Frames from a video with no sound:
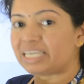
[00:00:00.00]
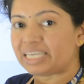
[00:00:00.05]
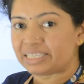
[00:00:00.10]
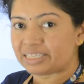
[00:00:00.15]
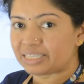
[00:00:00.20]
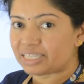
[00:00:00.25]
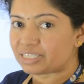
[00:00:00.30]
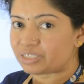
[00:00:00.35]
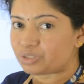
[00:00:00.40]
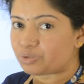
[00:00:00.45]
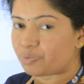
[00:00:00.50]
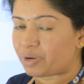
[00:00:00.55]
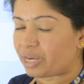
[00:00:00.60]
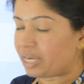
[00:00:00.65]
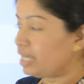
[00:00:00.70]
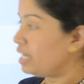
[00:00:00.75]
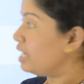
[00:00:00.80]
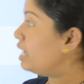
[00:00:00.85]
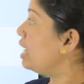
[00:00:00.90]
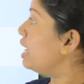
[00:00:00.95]
in this way.
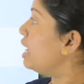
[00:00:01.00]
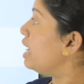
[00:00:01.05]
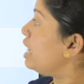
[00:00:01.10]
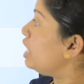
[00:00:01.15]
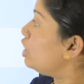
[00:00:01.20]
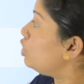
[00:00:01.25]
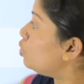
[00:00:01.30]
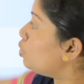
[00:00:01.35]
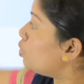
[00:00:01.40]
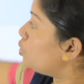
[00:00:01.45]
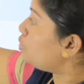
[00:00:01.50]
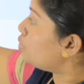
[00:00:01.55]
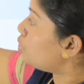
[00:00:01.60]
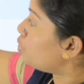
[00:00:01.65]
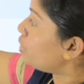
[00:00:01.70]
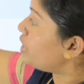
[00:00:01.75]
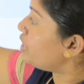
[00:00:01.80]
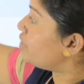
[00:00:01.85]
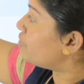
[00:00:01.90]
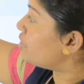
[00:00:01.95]
Two
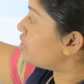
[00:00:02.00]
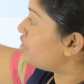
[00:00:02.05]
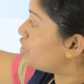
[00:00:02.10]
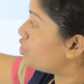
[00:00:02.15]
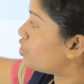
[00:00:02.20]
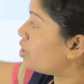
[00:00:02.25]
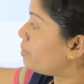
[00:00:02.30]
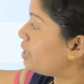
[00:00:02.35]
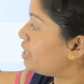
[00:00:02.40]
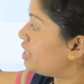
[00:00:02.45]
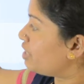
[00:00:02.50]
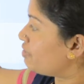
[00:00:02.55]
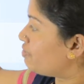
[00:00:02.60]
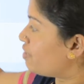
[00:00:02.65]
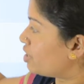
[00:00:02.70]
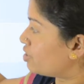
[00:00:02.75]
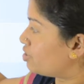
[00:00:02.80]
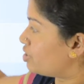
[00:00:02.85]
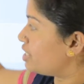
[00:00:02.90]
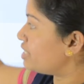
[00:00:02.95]
inverse trigonometric
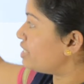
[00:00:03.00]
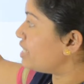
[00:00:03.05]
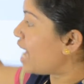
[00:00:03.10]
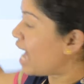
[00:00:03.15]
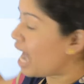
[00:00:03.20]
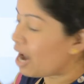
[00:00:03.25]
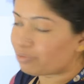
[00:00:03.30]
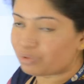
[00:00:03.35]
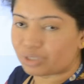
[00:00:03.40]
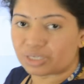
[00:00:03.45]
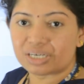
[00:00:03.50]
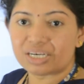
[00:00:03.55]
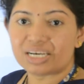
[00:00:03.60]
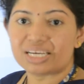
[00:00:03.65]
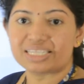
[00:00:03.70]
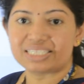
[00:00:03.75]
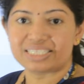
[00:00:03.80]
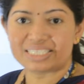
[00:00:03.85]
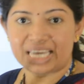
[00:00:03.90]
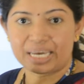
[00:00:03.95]
functions have the
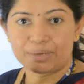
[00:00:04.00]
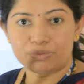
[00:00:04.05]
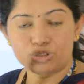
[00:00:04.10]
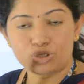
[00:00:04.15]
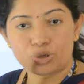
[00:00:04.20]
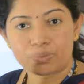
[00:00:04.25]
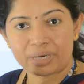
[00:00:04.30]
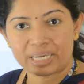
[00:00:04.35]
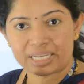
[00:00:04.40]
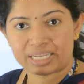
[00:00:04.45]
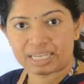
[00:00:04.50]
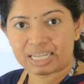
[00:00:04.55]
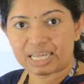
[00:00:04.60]
same domain.